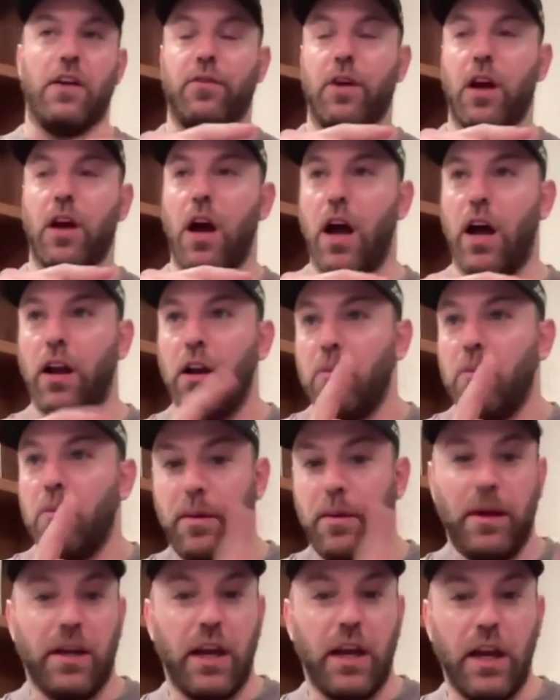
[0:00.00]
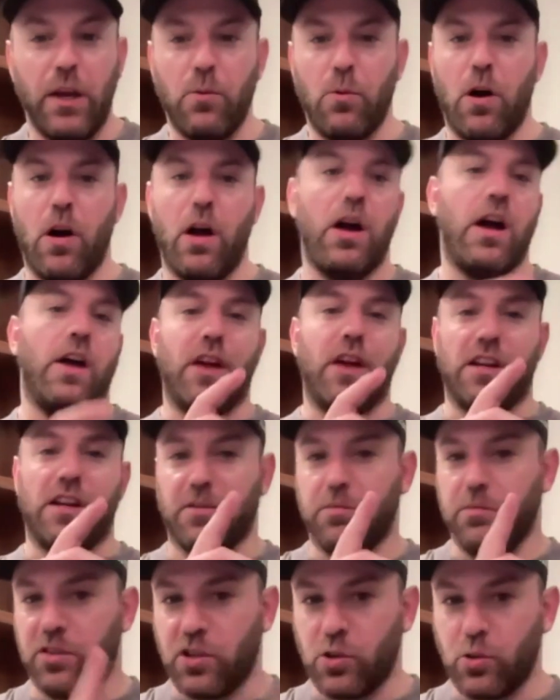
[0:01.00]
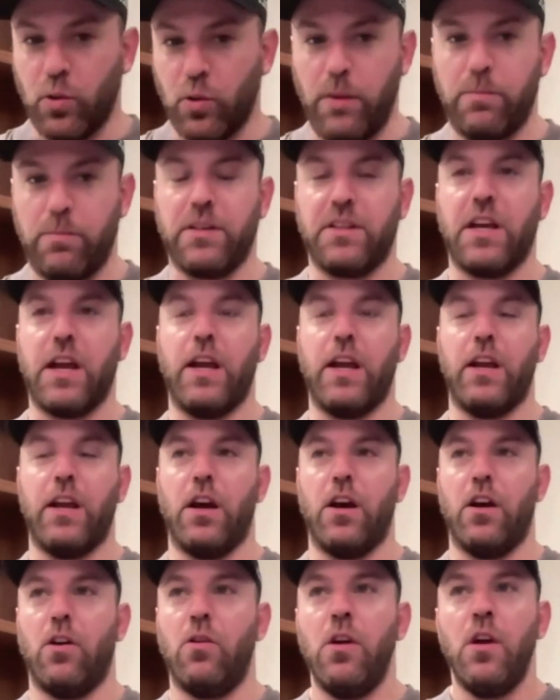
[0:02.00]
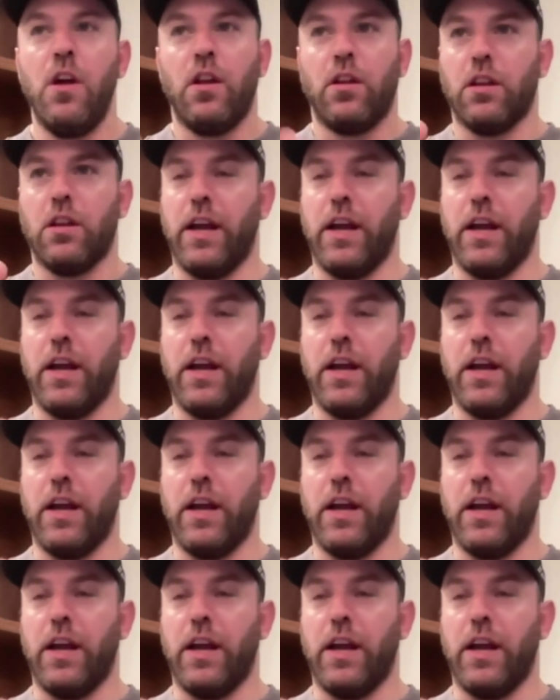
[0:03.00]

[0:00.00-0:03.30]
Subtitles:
I've got maybe quinoa, I've got some sweet potato,